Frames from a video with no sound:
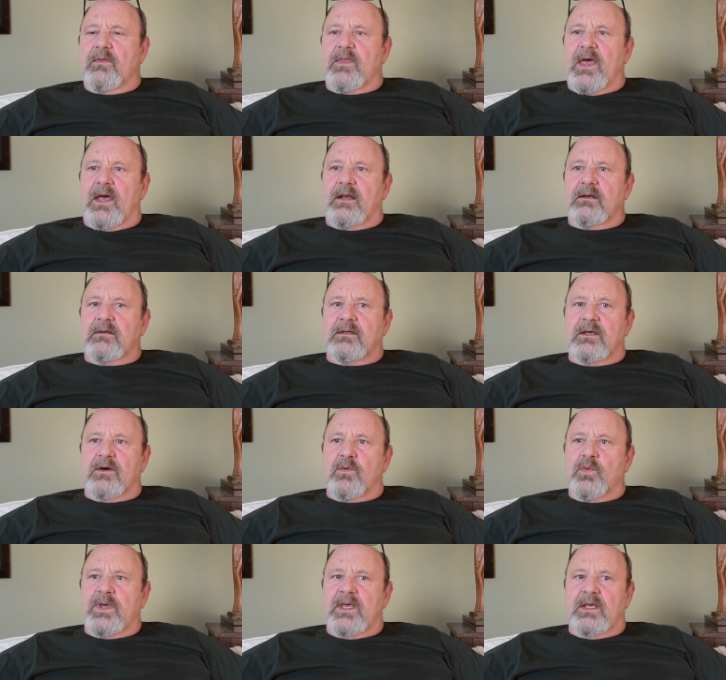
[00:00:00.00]
that
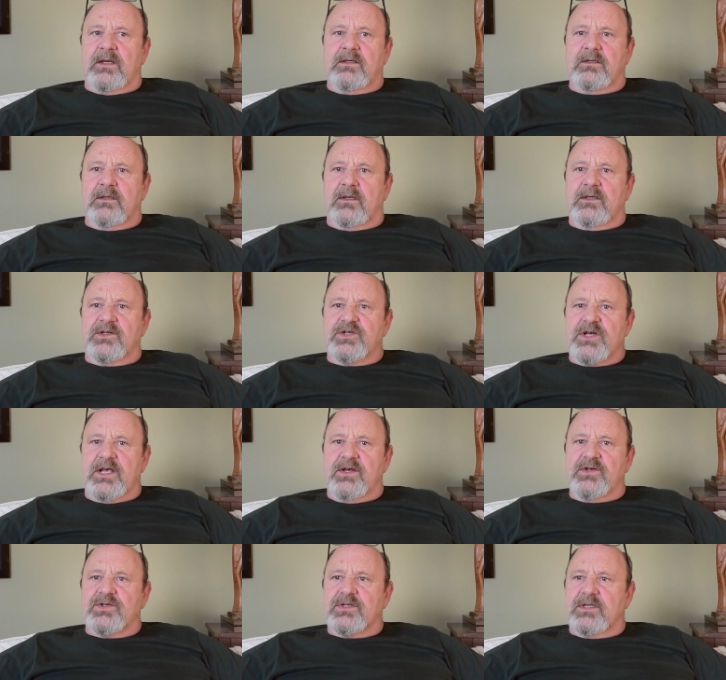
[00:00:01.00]
uh, we had uh,
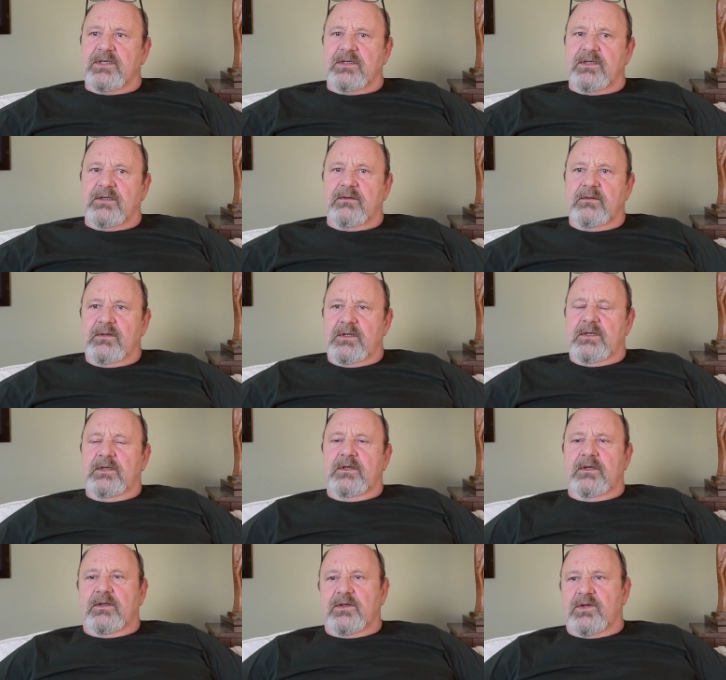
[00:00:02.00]
changed the,
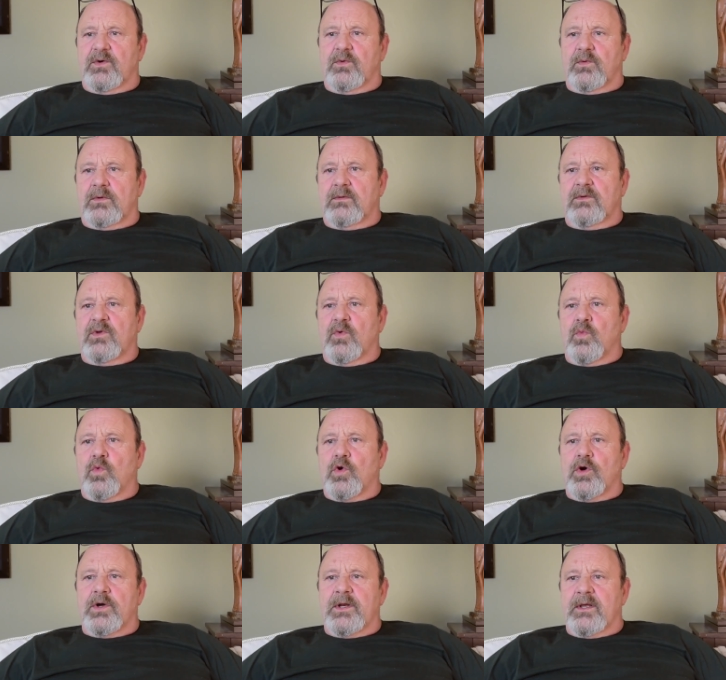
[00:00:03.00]
the, the,
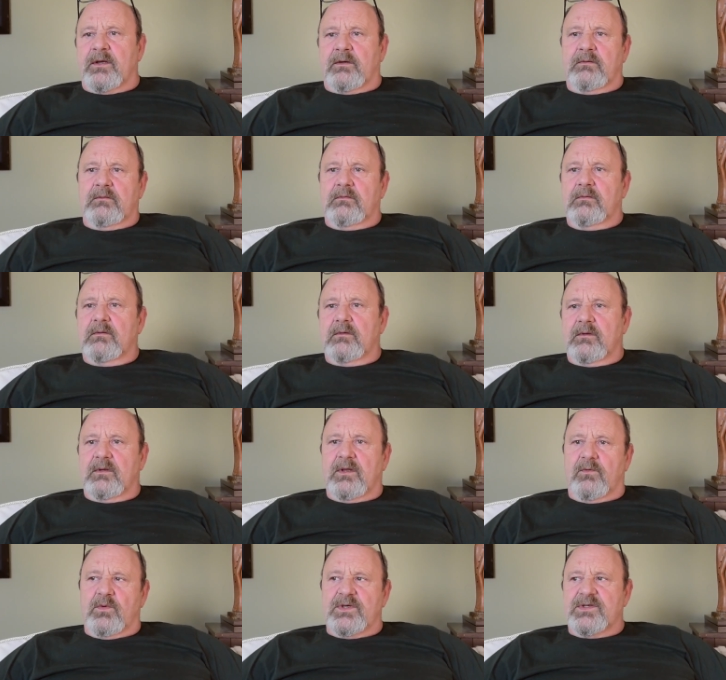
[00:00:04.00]
wording
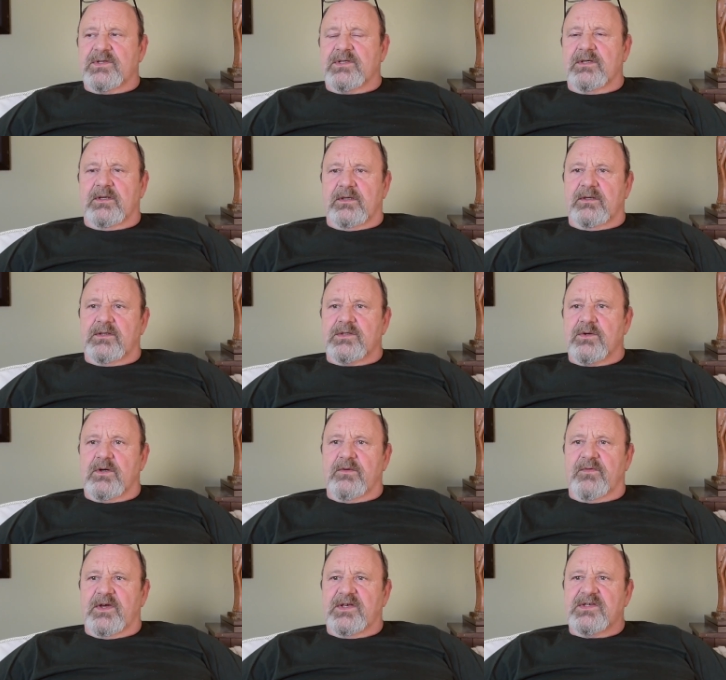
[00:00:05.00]
that was uh,
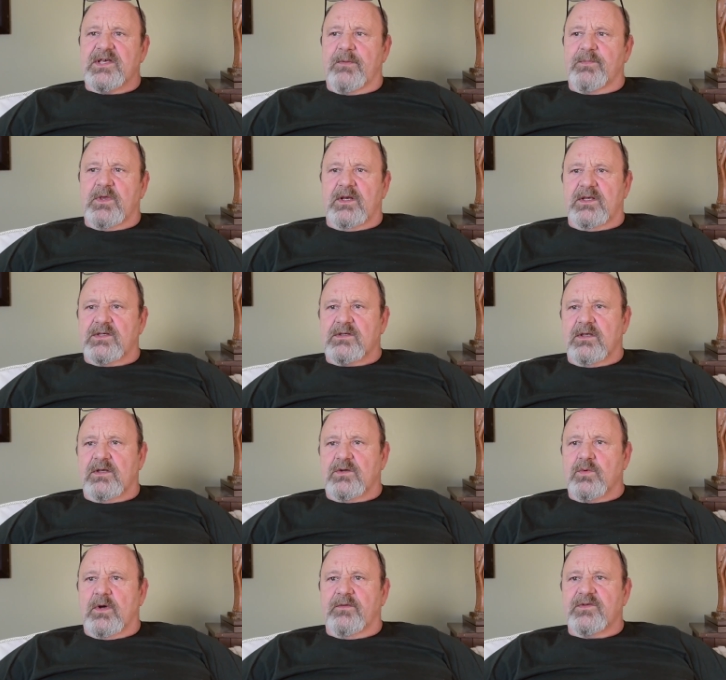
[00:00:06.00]
sort of accepted as
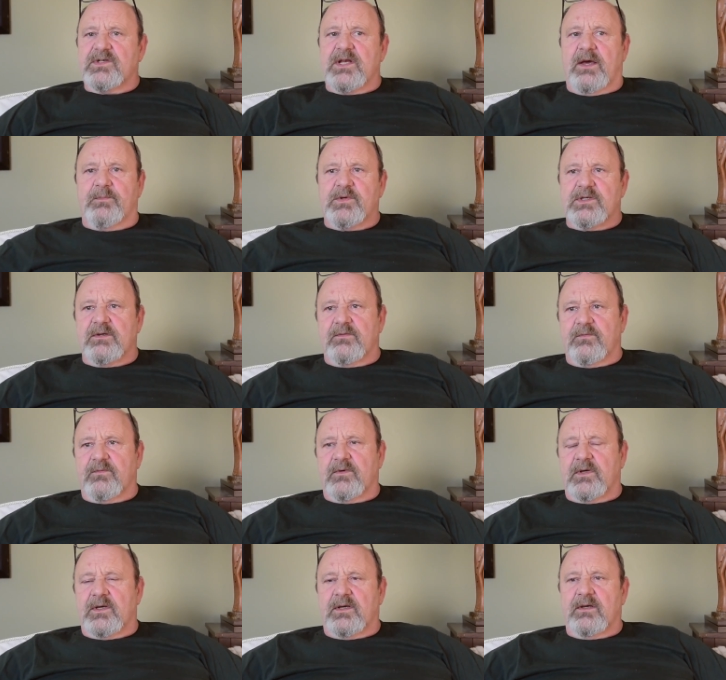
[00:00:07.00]
the 12 steps of
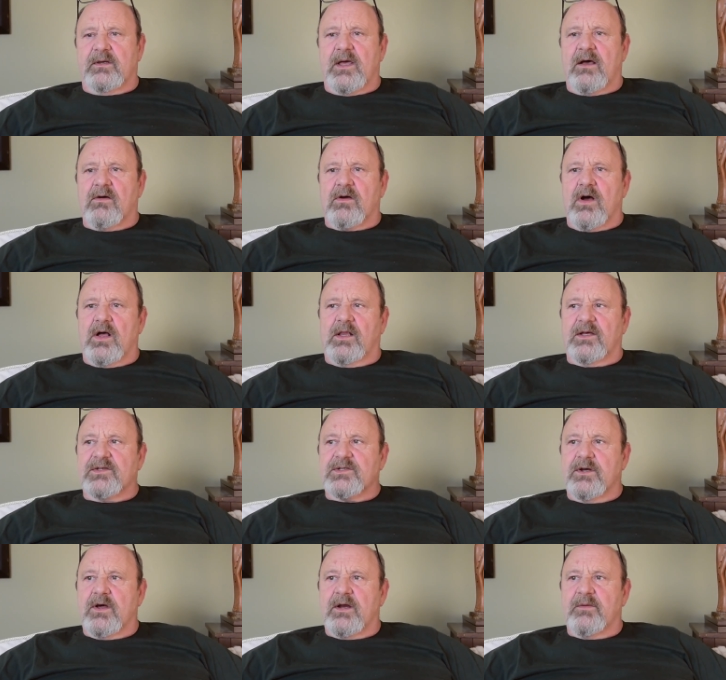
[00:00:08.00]
uh, Alcoholics